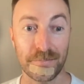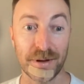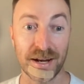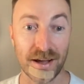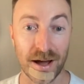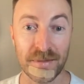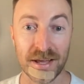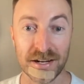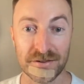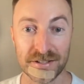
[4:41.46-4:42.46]
it got me
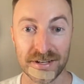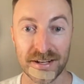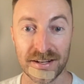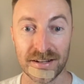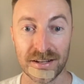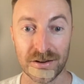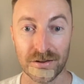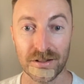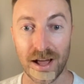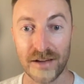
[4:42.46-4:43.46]
interested in,
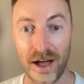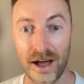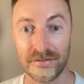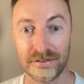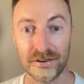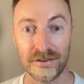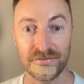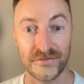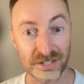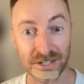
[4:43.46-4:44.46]
life after
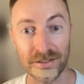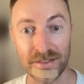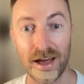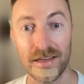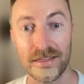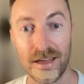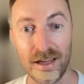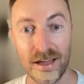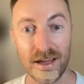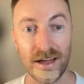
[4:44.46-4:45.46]
physical death
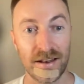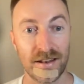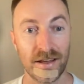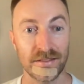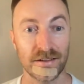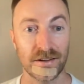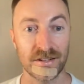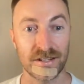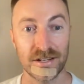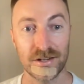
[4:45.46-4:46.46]
and the
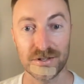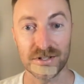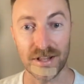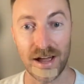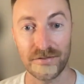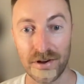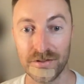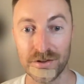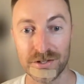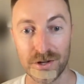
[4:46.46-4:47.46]
continuous life
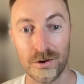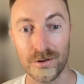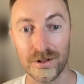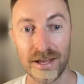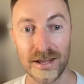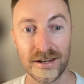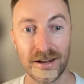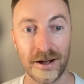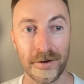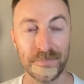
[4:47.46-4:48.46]
of the soul. And
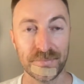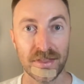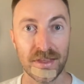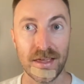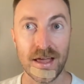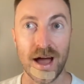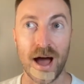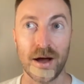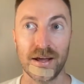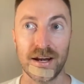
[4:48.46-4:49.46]

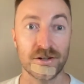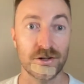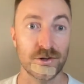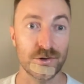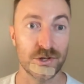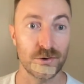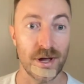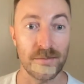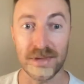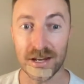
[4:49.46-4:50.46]
I got introduced to
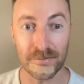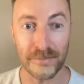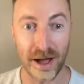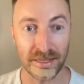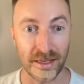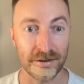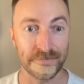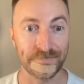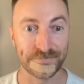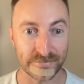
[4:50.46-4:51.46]
a medium back then.